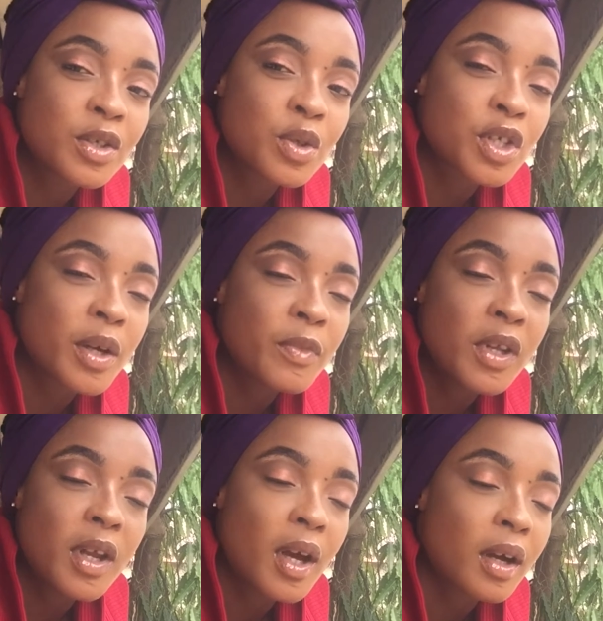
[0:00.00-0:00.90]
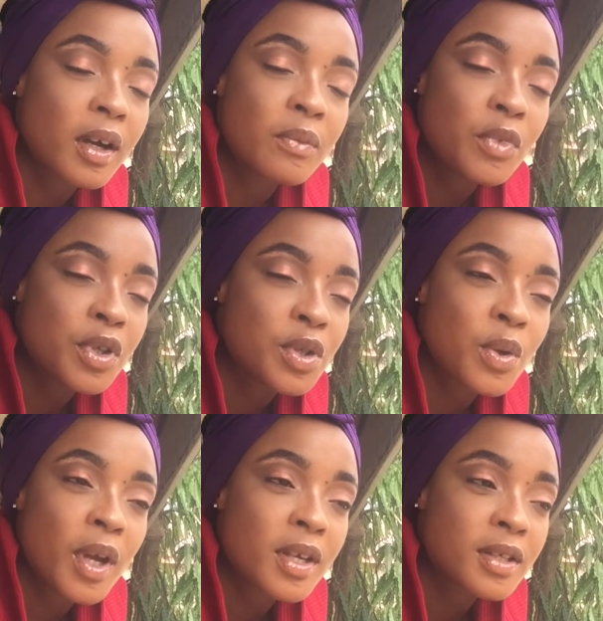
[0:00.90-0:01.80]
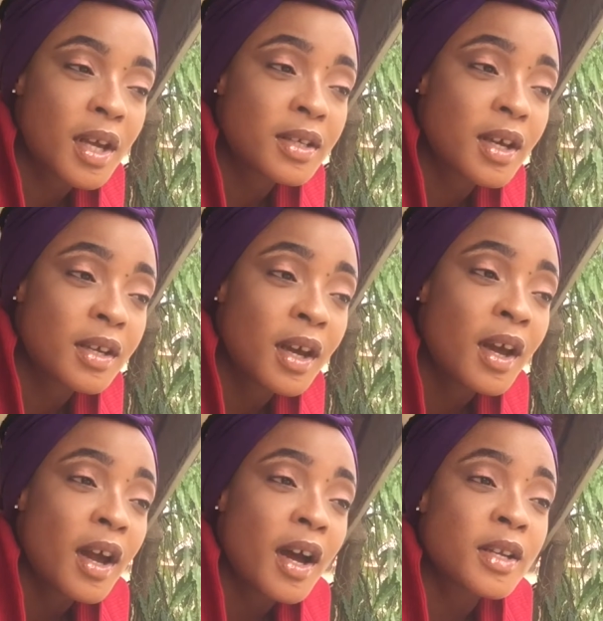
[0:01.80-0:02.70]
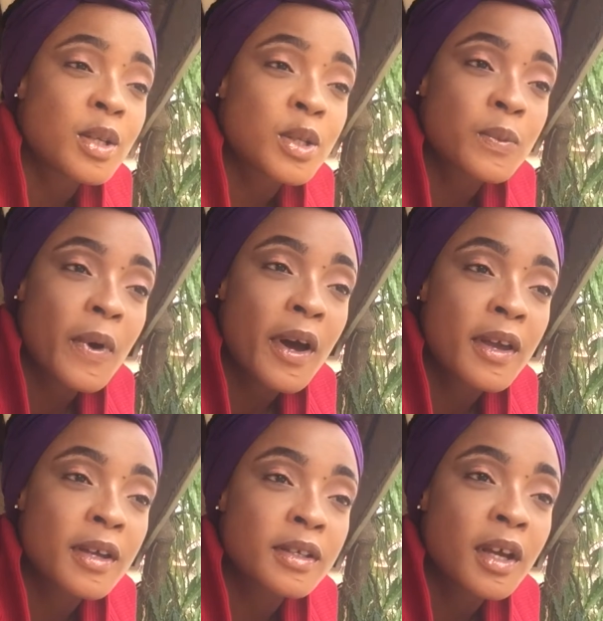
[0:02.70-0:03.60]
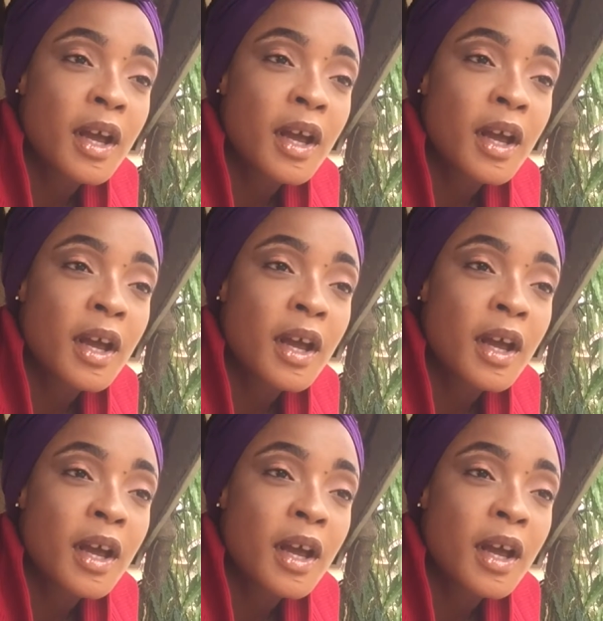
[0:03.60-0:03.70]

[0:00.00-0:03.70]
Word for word: social media got me so excited and inspired.